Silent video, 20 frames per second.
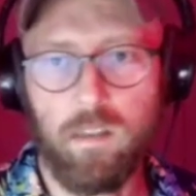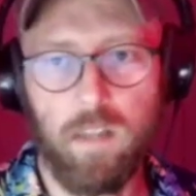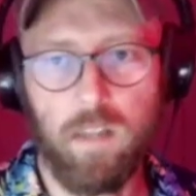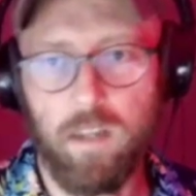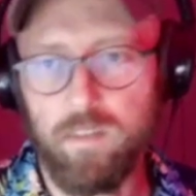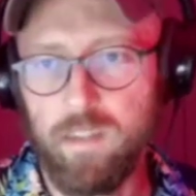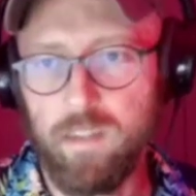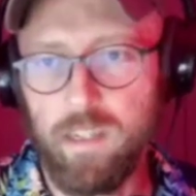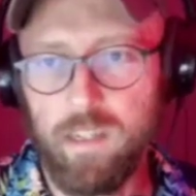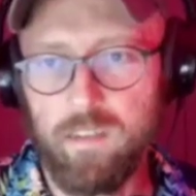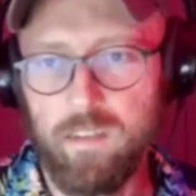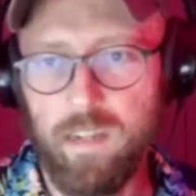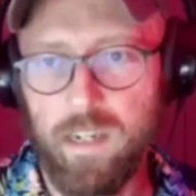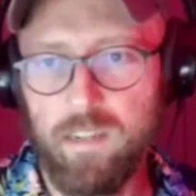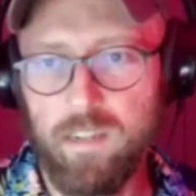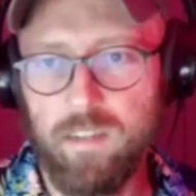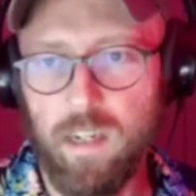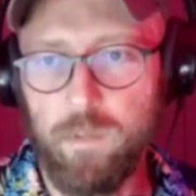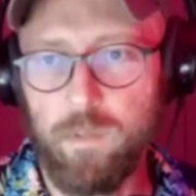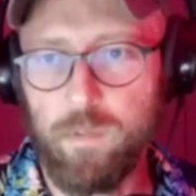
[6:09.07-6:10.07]
does the
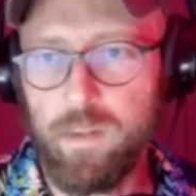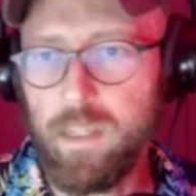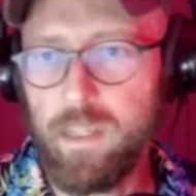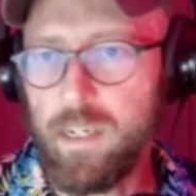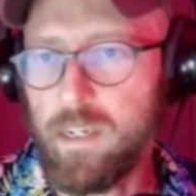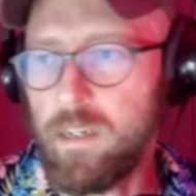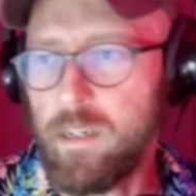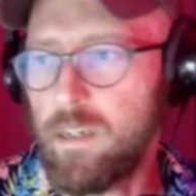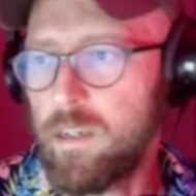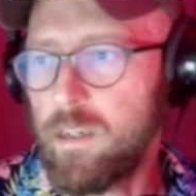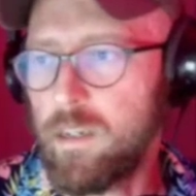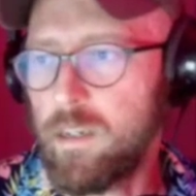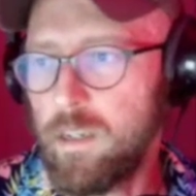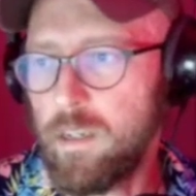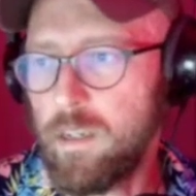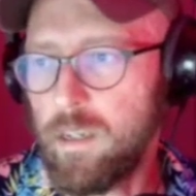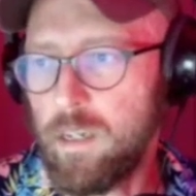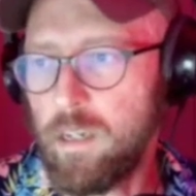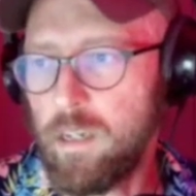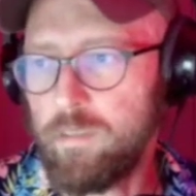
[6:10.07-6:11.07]
exact same thing.
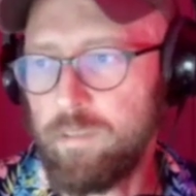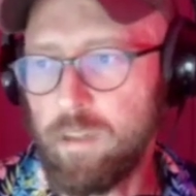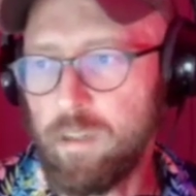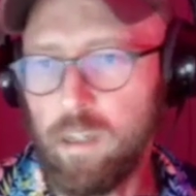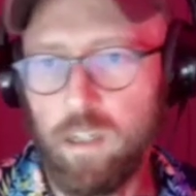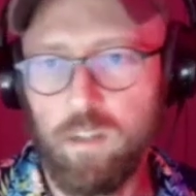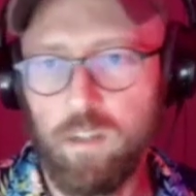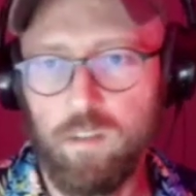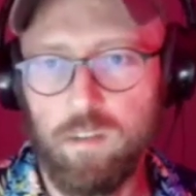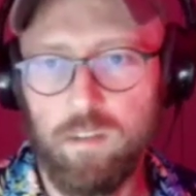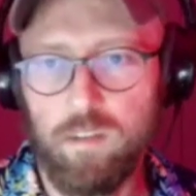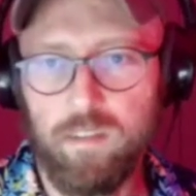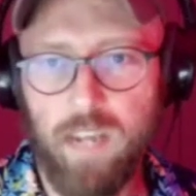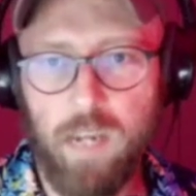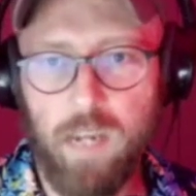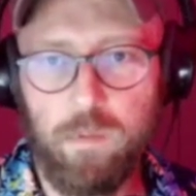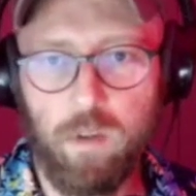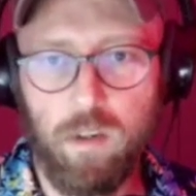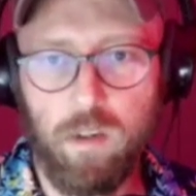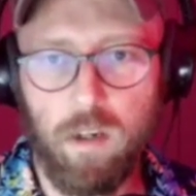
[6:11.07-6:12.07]
If I go into
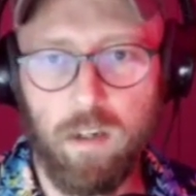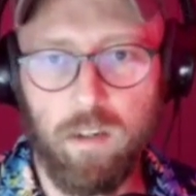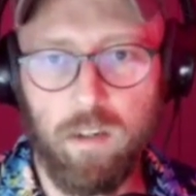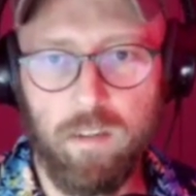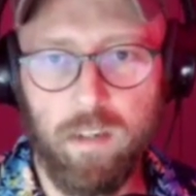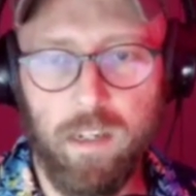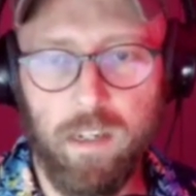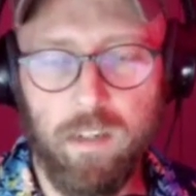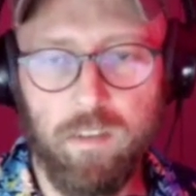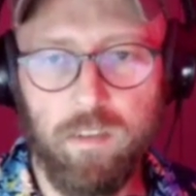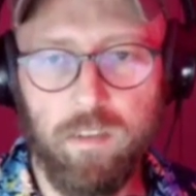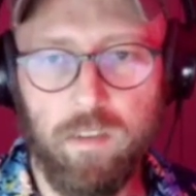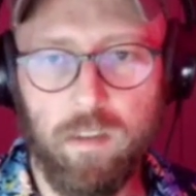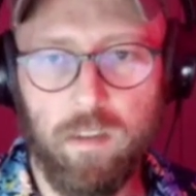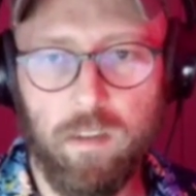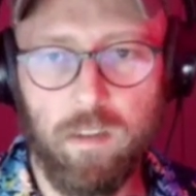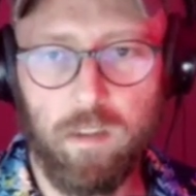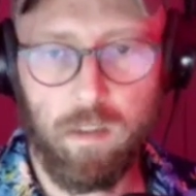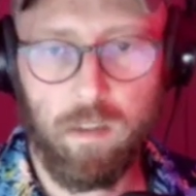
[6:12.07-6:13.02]
table context,